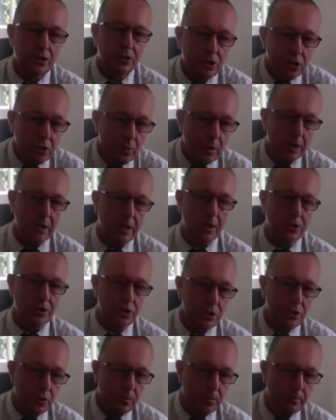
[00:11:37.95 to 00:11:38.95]
Do it
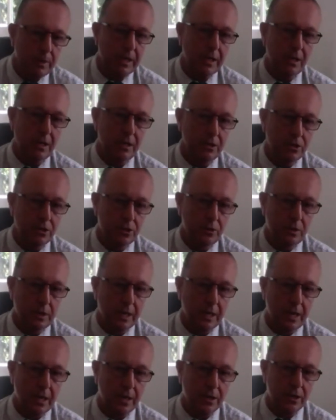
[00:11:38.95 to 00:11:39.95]
as humanely as you
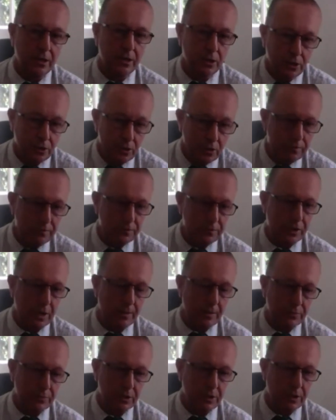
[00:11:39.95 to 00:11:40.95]
can. You've
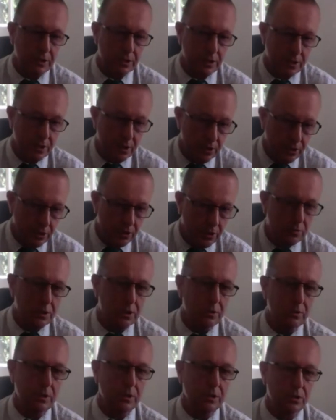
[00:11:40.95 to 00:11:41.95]
trapped it, you
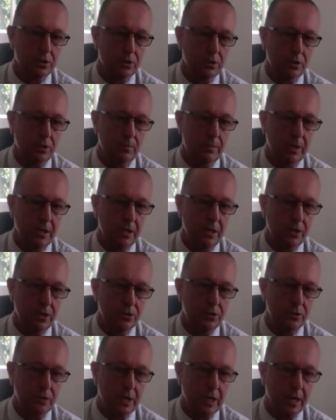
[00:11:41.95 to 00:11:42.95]
do it as humanely
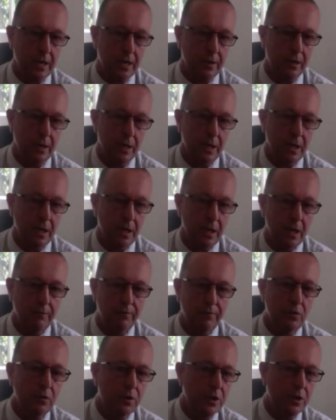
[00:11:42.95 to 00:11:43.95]
as you can.
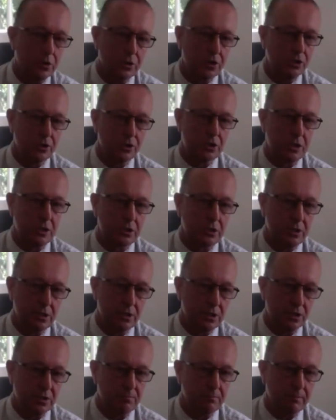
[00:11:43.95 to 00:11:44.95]
If your conscience says
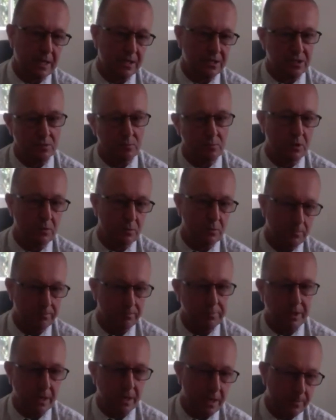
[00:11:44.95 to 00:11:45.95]
it doesn't matter, well,
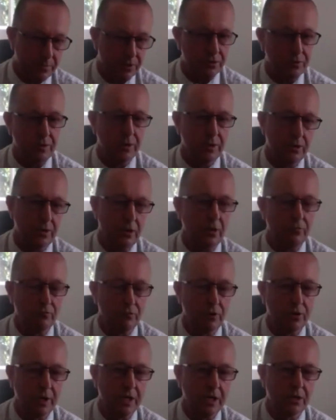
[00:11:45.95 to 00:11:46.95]
perhaps you're in the
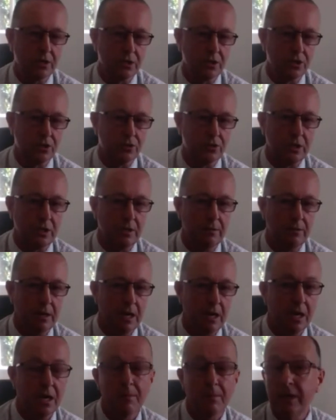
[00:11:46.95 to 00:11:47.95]
wrong industry.
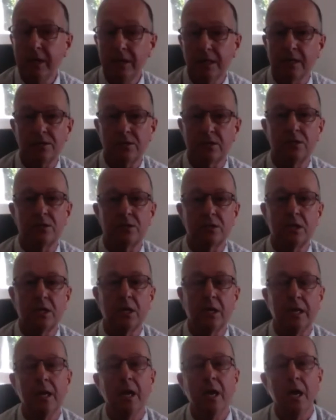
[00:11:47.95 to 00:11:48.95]
And I mean that
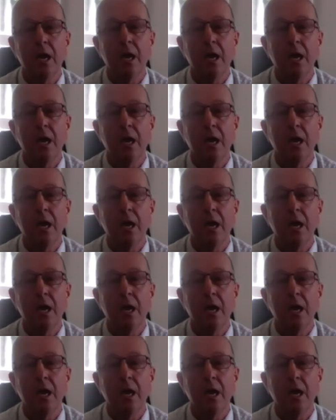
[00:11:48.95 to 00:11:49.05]
sincerely.